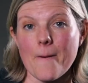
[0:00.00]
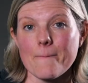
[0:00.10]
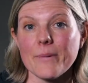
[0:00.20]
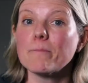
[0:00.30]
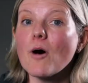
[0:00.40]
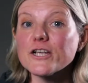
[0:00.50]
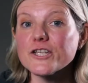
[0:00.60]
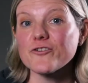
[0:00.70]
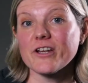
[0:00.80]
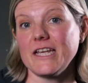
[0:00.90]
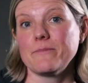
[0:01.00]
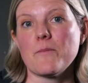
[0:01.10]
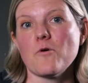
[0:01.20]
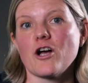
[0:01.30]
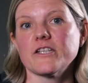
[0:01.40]
But mastering email
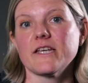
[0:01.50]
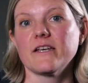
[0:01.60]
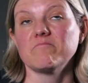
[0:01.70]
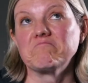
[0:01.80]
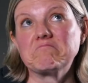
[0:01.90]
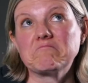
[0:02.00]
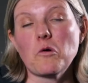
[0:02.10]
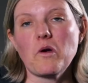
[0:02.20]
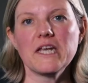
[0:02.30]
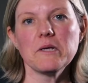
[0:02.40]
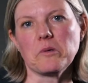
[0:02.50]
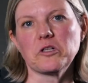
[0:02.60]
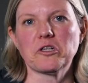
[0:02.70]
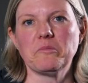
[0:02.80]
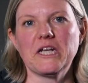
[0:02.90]
marketing or any
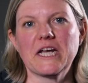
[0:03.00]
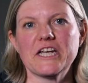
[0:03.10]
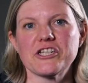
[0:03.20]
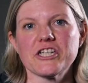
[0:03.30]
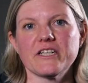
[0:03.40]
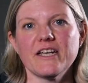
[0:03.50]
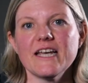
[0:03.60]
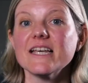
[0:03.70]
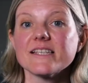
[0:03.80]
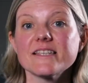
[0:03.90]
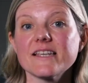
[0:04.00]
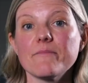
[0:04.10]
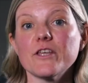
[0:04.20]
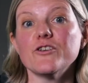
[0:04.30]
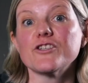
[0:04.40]
bulk communication isn't
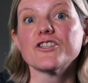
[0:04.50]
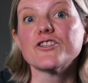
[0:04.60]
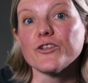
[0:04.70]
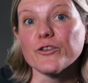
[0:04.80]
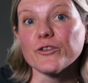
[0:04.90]
something you just do.